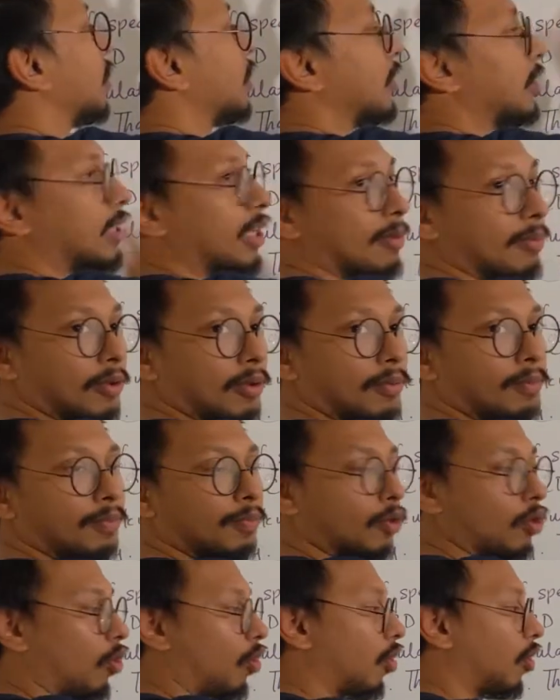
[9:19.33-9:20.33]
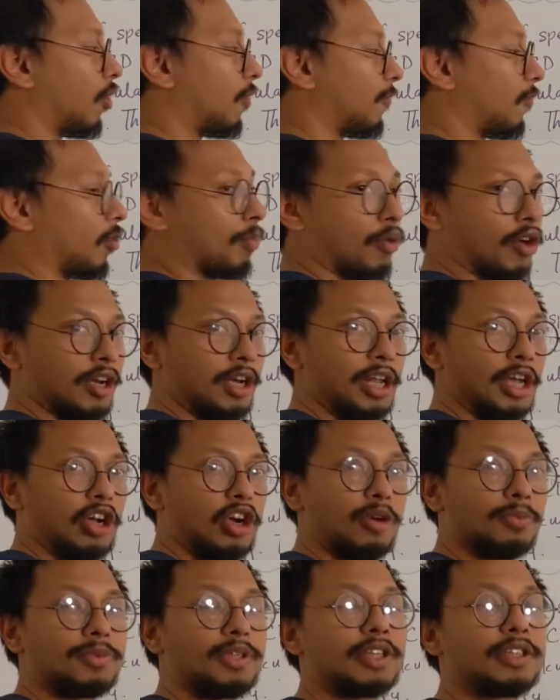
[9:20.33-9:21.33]
the table, or for point-like
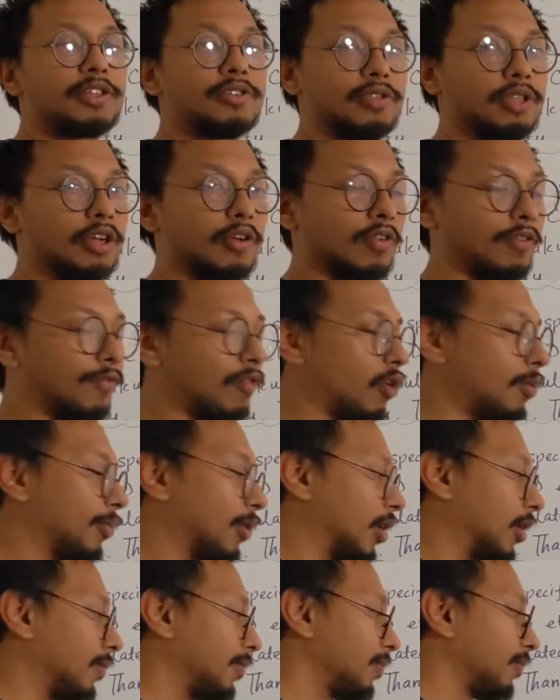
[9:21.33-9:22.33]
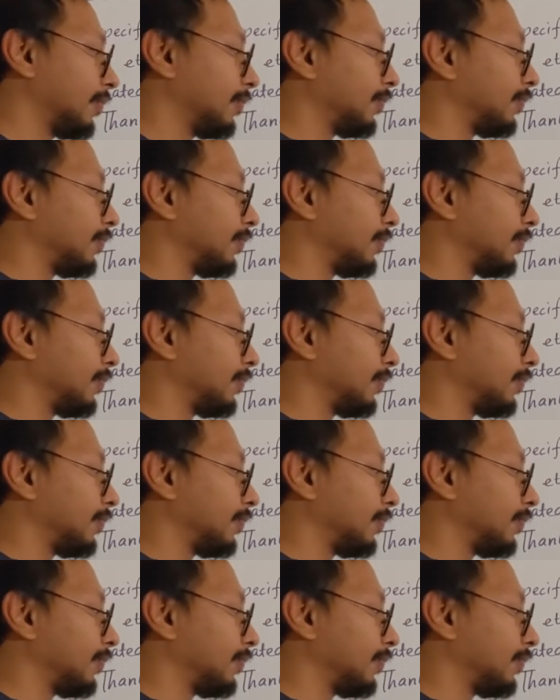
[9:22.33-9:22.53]
objects using our formula.